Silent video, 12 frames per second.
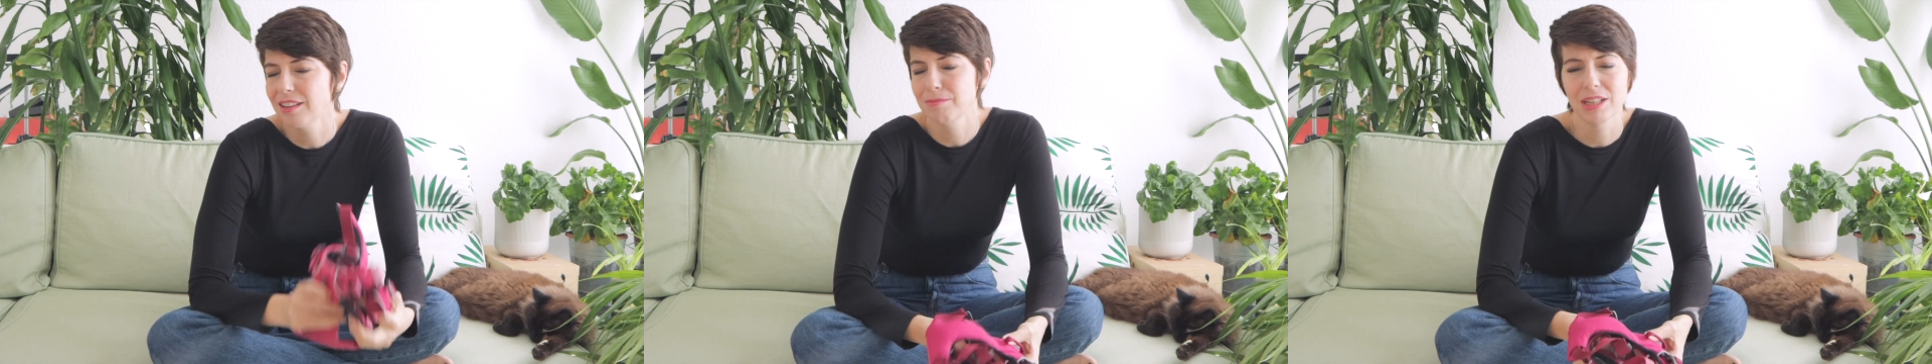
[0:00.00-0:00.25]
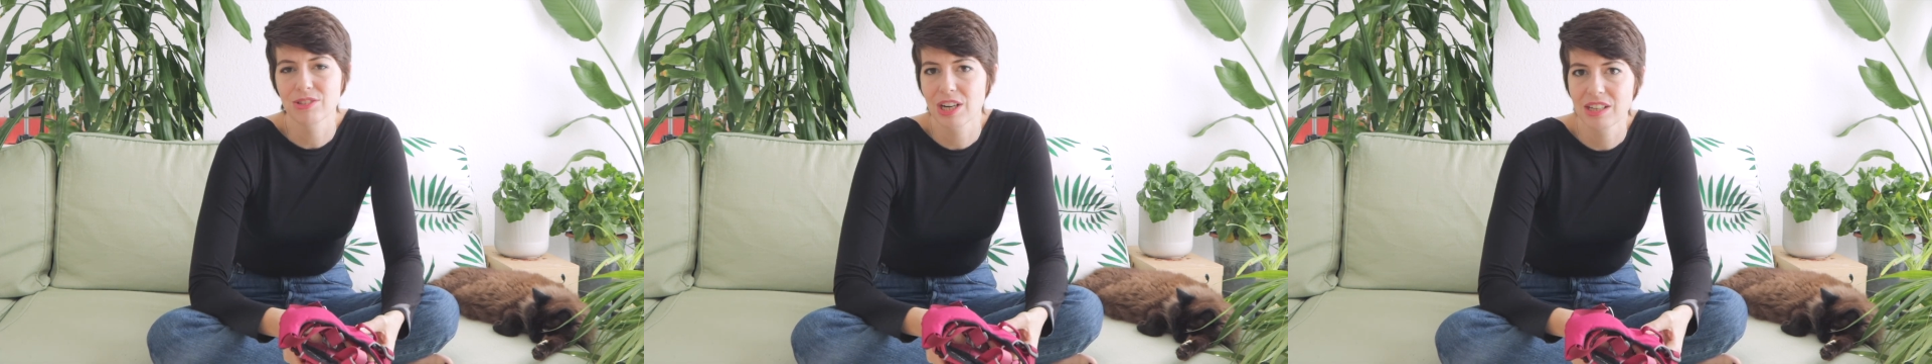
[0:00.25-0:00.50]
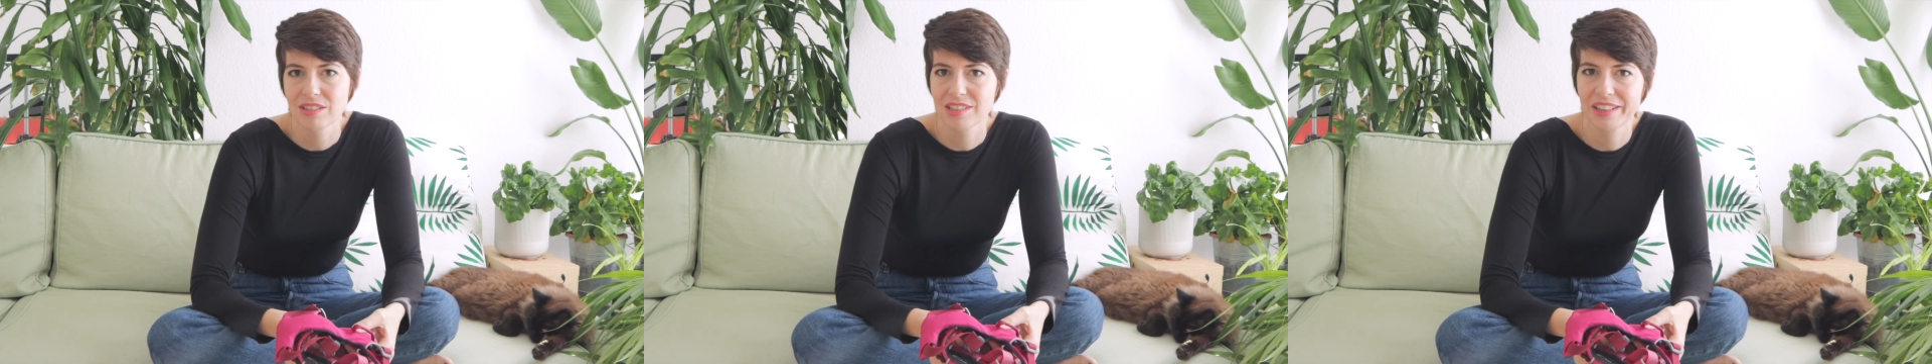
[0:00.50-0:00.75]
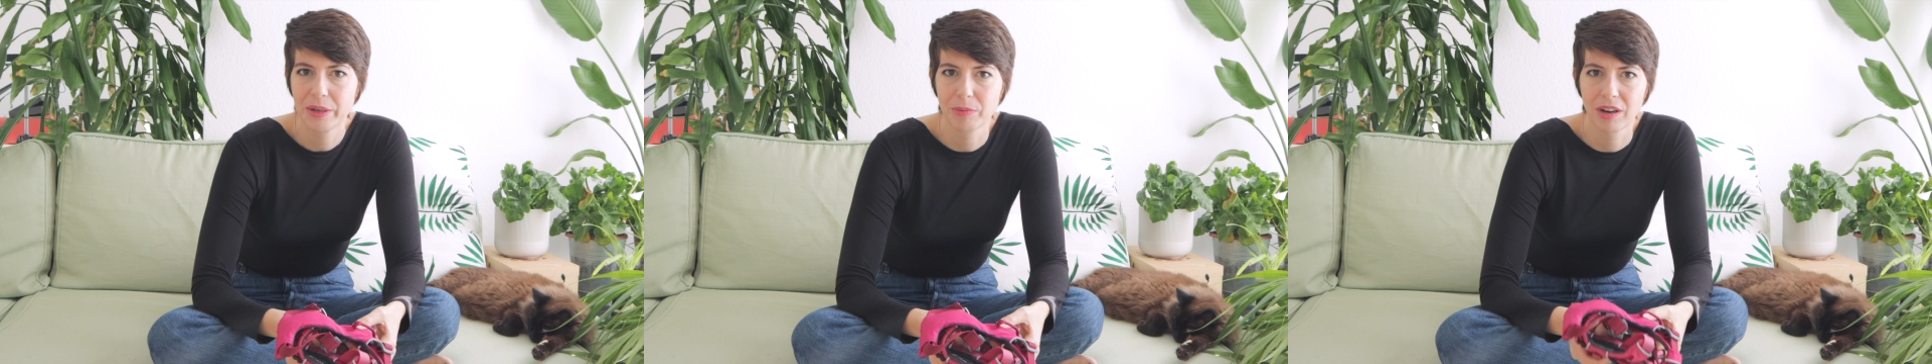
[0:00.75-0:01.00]
not trying to sell
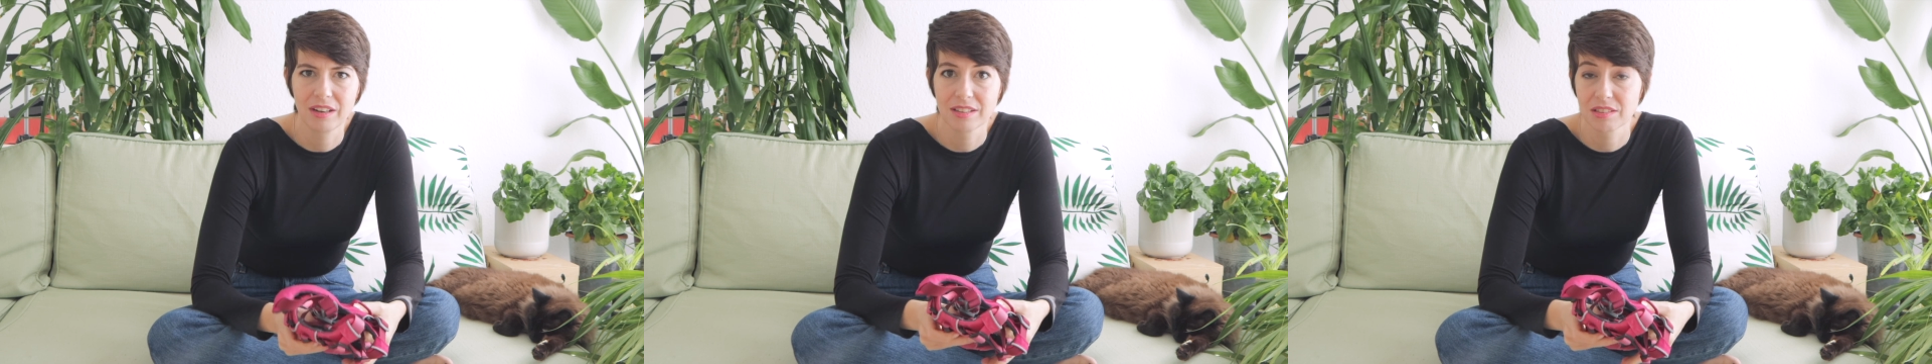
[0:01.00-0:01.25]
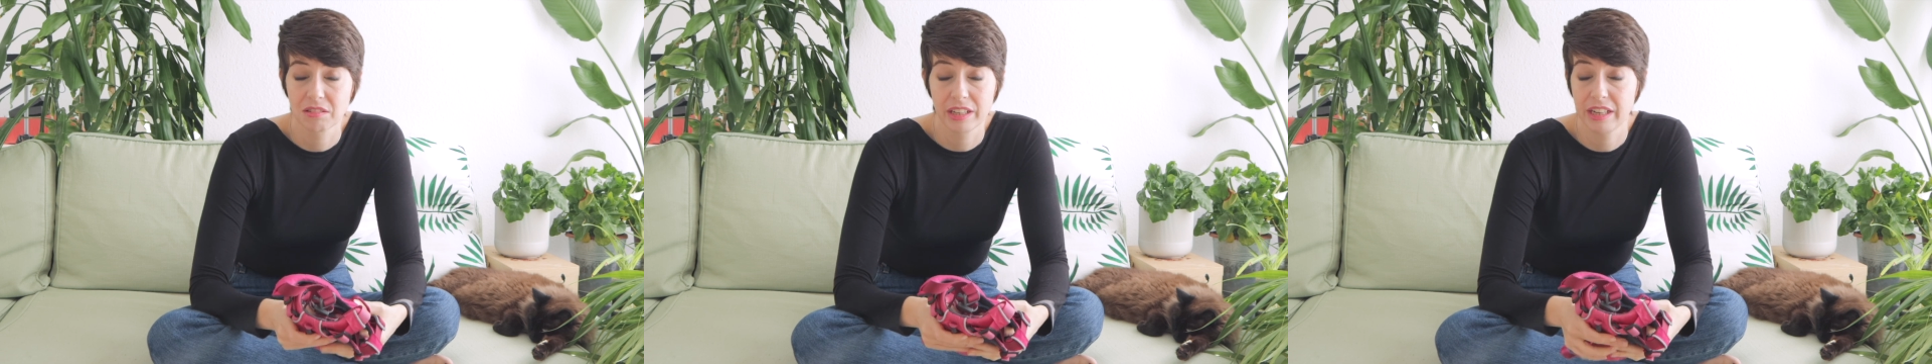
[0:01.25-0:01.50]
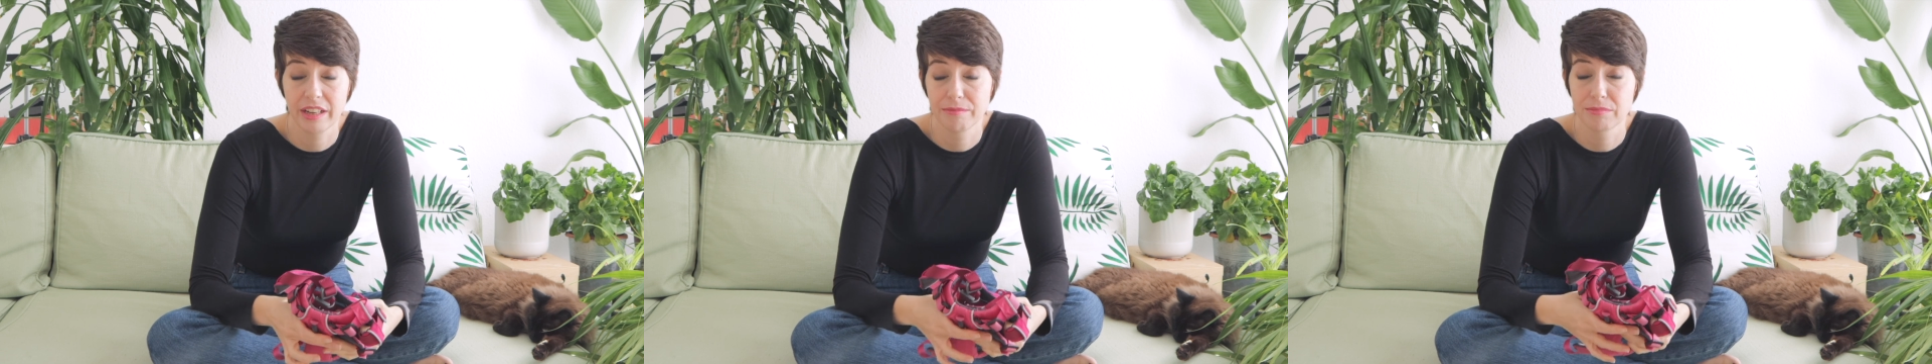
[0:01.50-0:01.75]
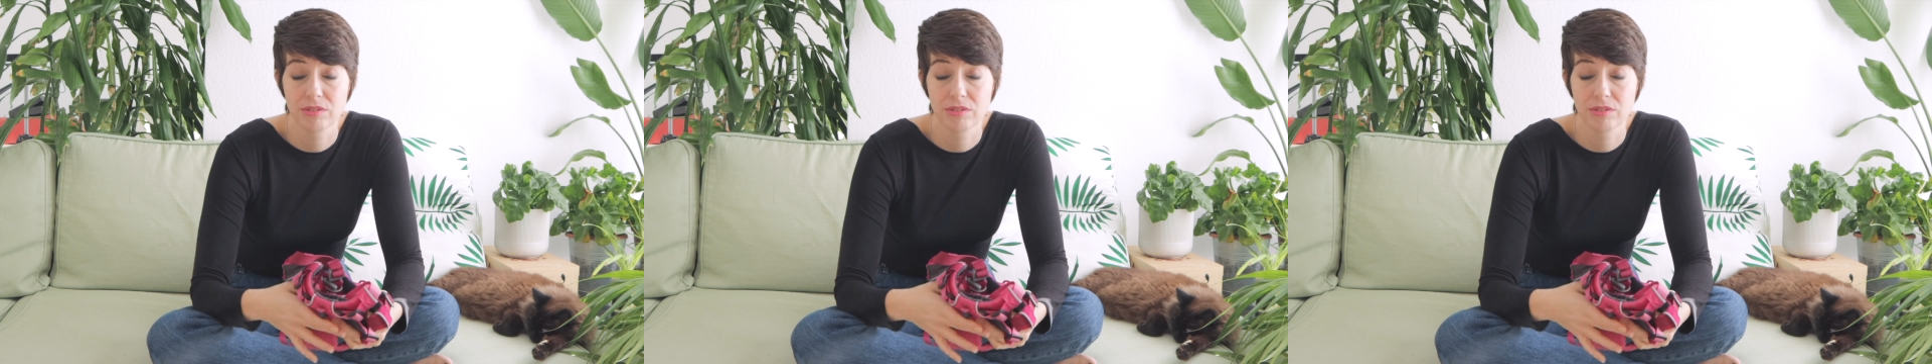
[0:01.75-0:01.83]
you products, and I'm